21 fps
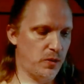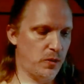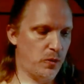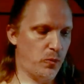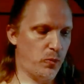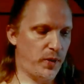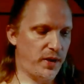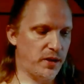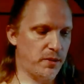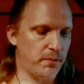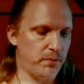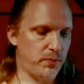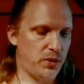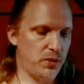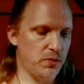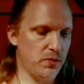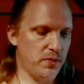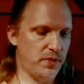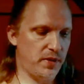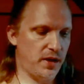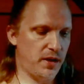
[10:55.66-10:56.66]
We
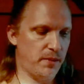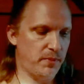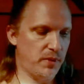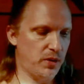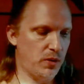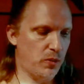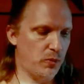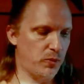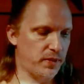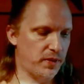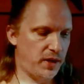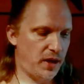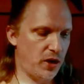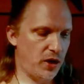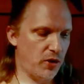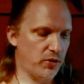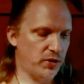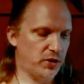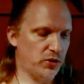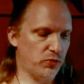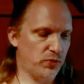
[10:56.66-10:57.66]
imbue them with
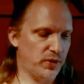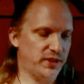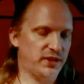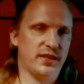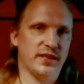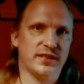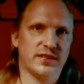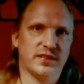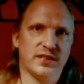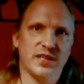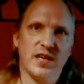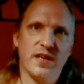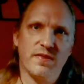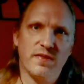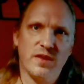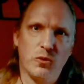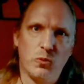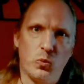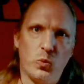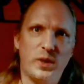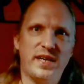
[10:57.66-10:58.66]
characteristics
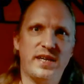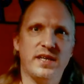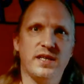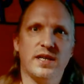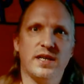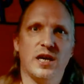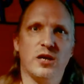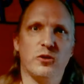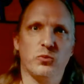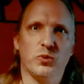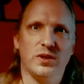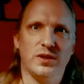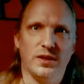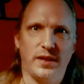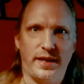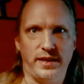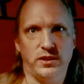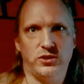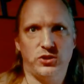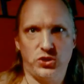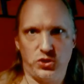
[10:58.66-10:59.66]
that we can
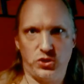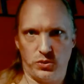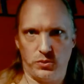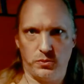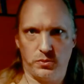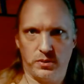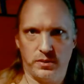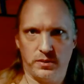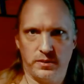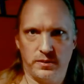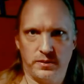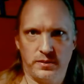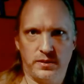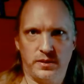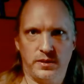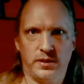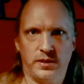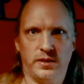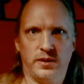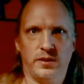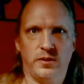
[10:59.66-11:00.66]
relate to.
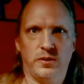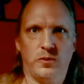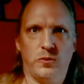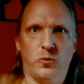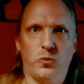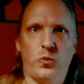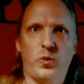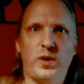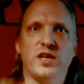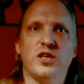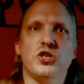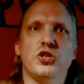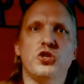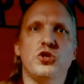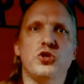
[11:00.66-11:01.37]
We